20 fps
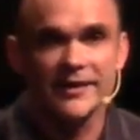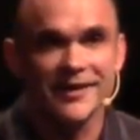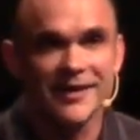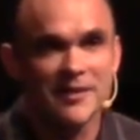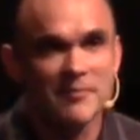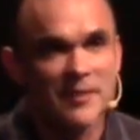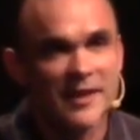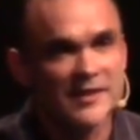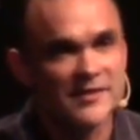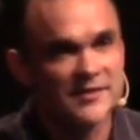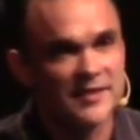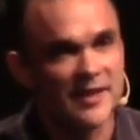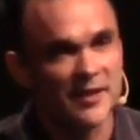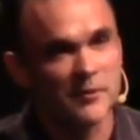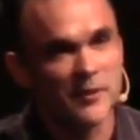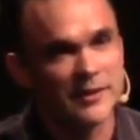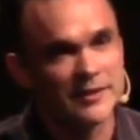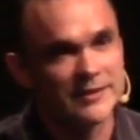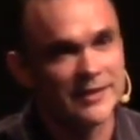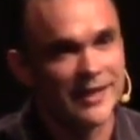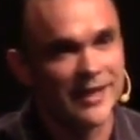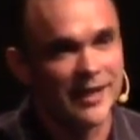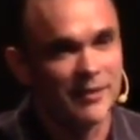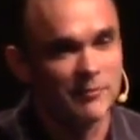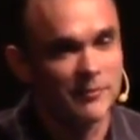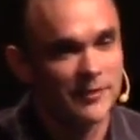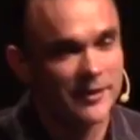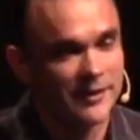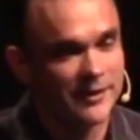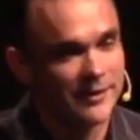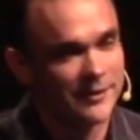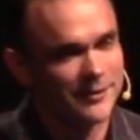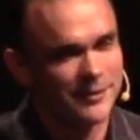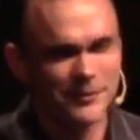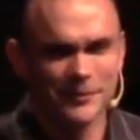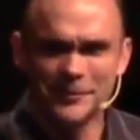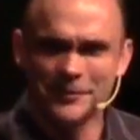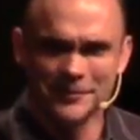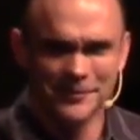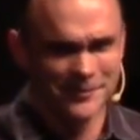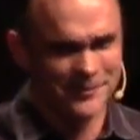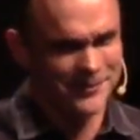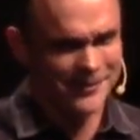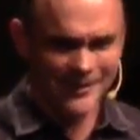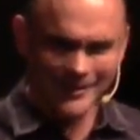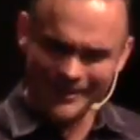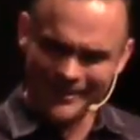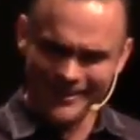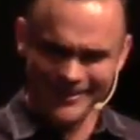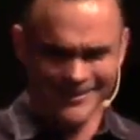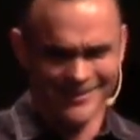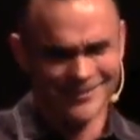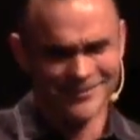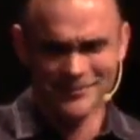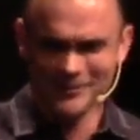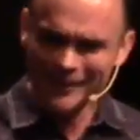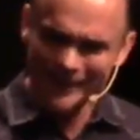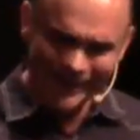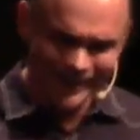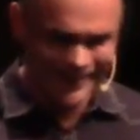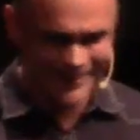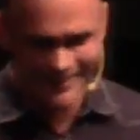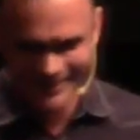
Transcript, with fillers: hymn I sang one time. What?